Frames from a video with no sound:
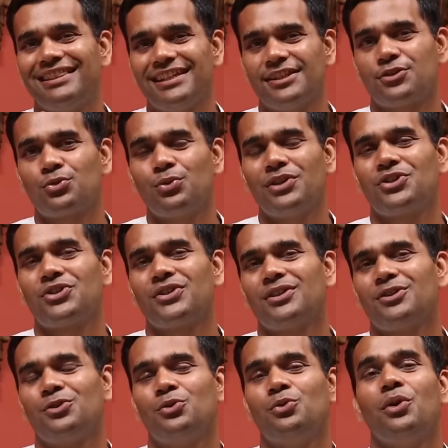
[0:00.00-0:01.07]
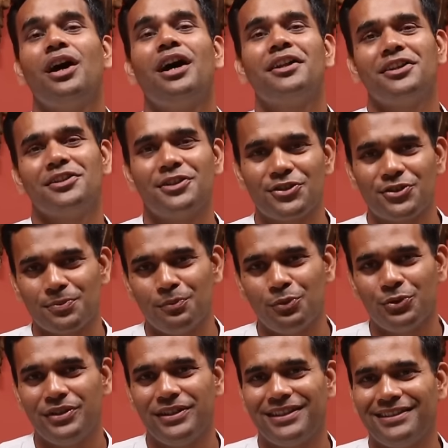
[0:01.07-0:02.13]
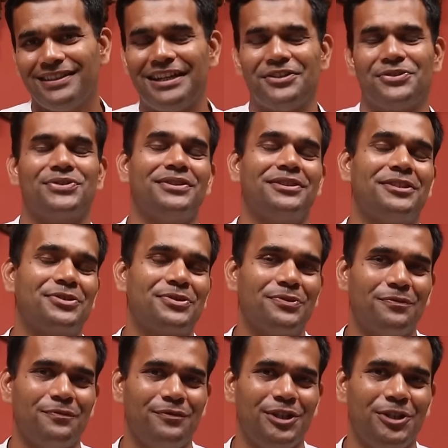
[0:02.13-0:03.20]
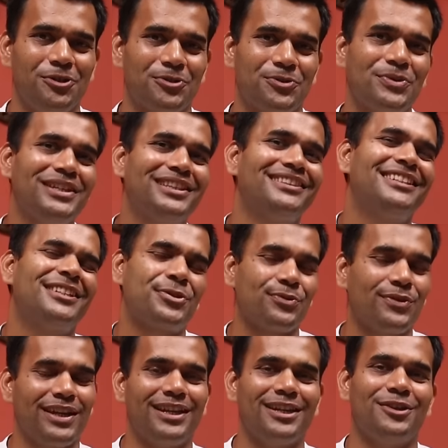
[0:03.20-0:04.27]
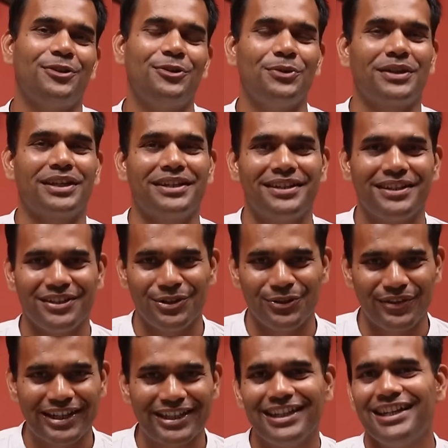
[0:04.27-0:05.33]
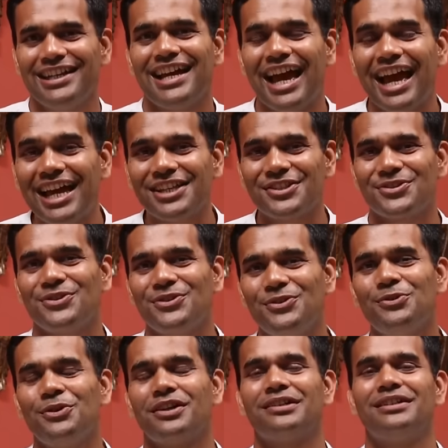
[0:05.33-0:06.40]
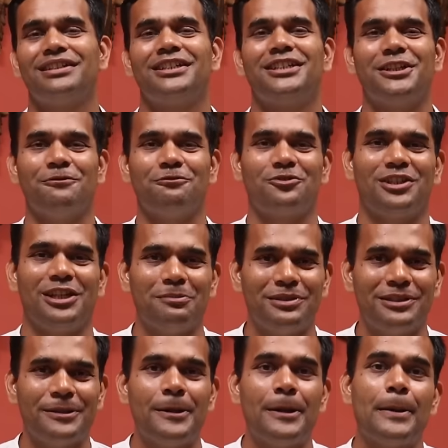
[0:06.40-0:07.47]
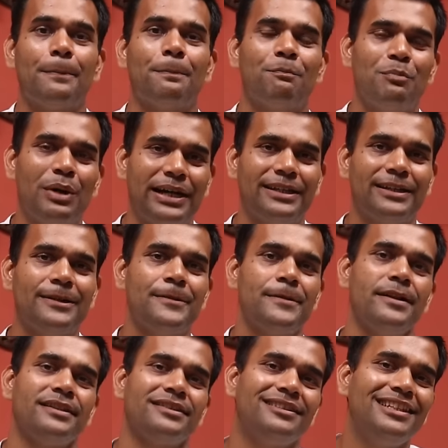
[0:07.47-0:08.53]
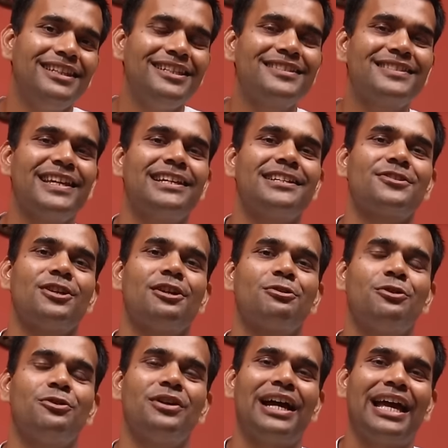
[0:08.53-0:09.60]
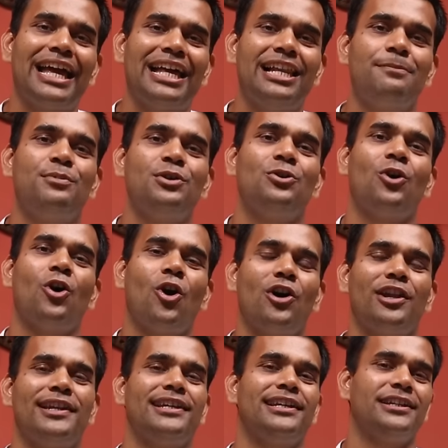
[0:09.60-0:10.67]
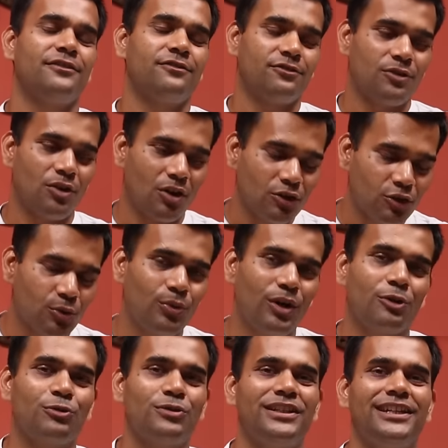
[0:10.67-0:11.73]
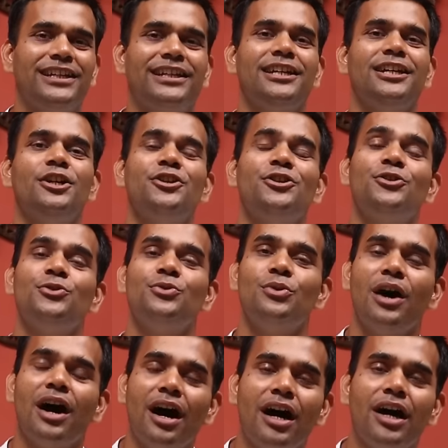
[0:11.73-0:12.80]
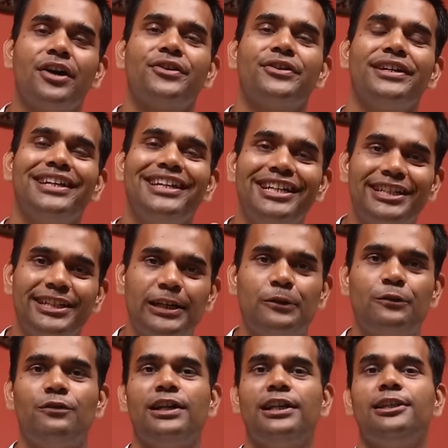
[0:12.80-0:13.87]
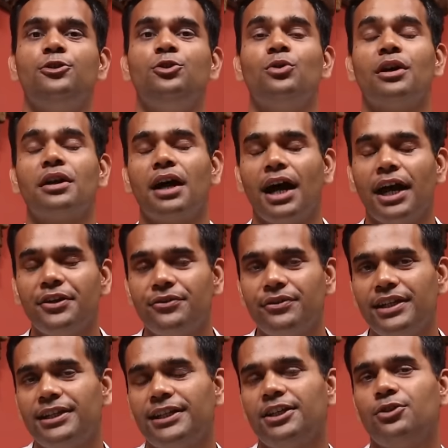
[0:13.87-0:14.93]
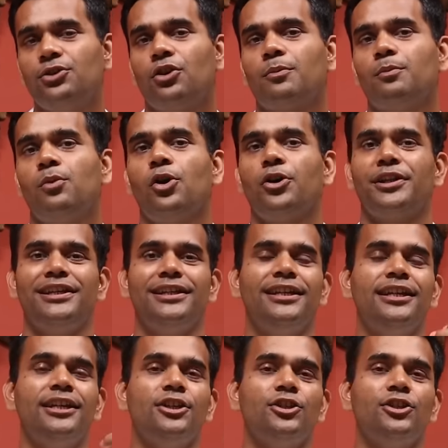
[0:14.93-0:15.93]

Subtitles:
and then switch to another smoothie that is in this video. So in this way you can drink as you are comfortable. But these things are going to help you only if throughout the day you are eating well, you are hydrating your body,